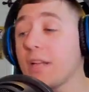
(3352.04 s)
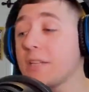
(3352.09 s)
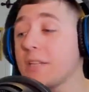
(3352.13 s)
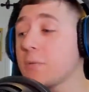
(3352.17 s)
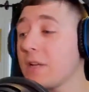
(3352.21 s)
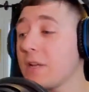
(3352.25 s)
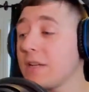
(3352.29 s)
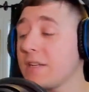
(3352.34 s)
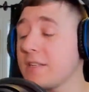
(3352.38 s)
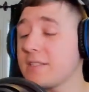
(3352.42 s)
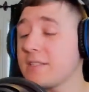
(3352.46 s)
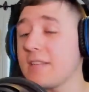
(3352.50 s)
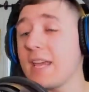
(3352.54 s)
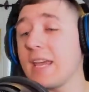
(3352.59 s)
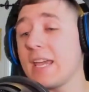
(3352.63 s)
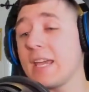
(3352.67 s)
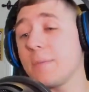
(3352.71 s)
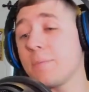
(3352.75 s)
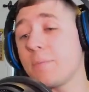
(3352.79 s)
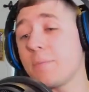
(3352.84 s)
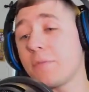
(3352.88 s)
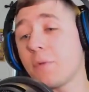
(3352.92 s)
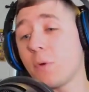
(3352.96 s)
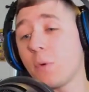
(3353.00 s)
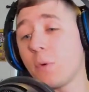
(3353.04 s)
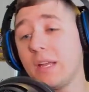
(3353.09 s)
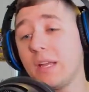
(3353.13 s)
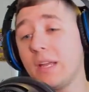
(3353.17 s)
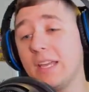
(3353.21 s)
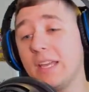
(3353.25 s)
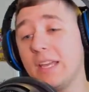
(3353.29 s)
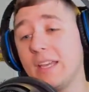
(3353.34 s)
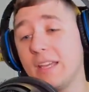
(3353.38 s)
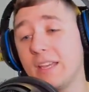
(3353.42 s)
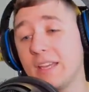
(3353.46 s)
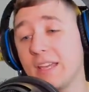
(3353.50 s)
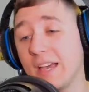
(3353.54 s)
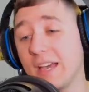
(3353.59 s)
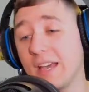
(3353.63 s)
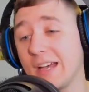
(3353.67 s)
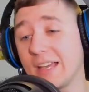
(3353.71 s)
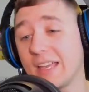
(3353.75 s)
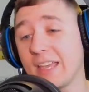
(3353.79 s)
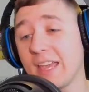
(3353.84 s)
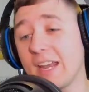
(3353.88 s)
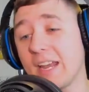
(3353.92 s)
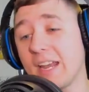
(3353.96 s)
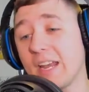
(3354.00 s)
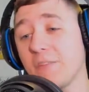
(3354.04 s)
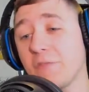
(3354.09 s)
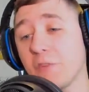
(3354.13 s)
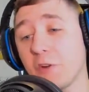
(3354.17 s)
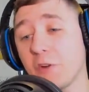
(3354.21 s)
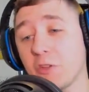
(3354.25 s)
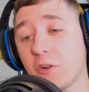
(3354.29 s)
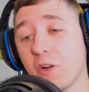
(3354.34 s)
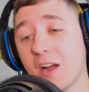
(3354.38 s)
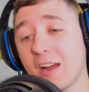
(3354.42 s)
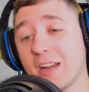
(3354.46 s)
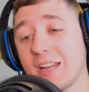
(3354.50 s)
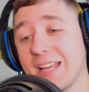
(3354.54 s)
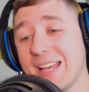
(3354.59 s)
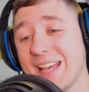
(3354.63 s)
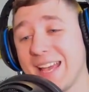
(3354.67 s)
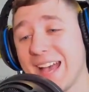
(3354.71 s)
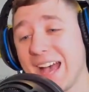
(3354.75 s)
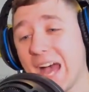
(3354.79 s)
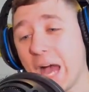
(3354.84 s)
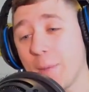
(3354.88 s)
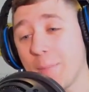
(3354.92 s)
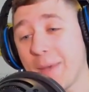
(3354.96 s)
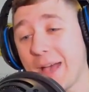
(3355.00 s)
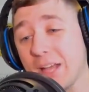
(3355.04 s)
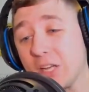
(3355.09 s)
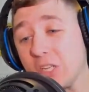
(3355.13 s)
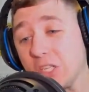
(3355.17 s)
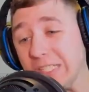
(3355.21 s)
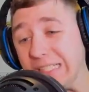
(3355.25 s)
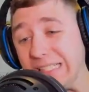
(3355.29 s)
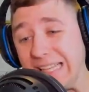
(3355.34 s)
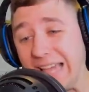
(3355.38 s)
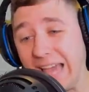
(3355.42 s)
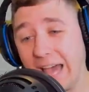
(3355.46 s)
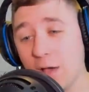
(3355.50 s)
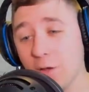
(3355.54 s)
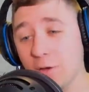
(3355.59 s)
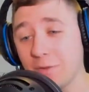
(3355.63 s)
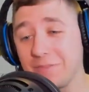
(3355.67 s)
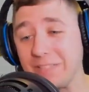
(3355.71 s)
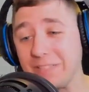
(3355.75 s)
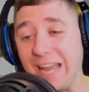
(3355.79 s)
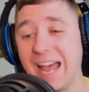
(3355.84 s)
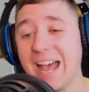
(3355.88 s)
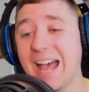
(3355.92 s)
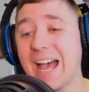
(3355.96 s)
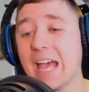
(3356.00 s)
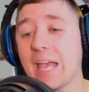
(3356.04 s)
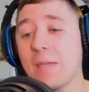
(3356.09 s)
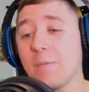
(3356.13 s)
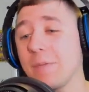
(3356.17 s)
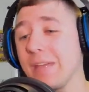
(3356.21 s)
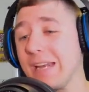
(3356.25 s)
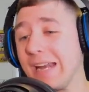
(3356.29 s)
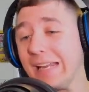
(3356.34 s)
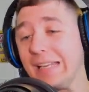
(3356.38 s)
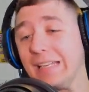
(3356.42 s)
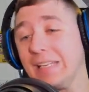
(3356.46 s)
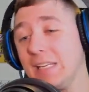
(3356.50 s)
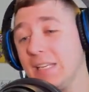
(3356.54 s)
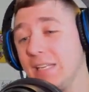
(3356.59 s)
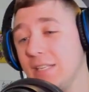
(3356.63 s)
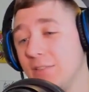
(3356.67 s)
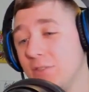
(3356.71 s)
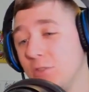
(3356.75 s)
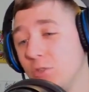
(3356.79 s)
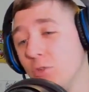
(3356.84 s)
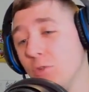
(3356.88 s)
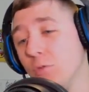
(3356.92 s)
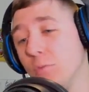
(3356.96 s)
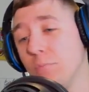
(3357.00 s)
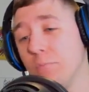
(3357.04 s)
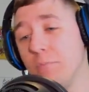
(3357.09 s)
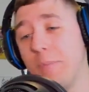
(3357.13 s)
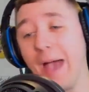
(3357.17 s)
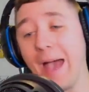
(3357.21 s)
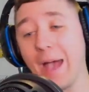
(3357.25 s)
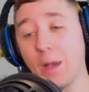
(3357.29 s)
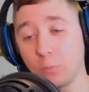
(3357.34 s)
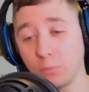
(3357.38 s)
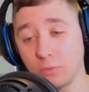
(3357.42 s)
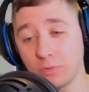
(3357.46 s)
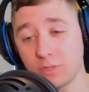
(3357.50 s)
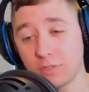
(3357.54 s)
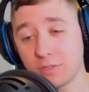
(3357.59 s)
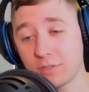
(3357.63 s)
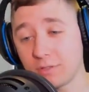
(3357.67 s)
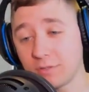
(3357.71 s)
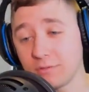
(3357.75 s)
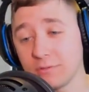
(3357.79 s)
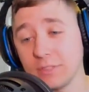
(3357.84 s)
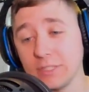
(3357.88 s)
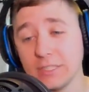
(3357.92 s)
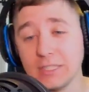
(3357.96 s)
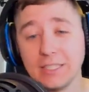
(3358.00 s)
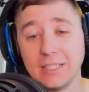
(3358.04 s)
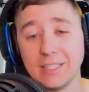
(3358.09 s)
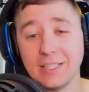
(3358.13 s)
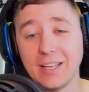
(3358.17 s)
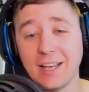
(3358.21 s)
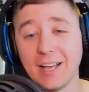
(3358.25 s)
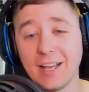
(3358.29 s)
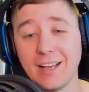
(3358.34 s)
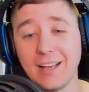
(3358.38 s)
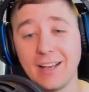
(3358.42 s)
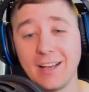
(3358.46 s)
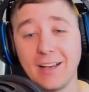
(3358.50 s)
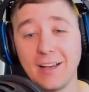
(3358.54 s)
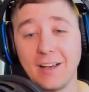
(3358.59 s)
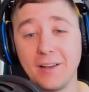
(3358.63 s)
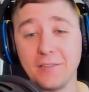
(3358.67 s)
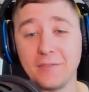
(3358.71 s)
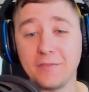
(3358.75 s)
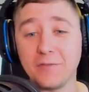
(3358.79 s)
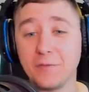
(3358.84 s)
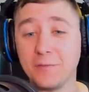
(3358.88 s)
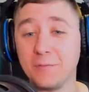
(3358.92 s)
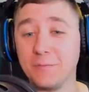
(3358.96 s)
just wanted to say before we get any further on, I'm actually out of time and I need to bounce. But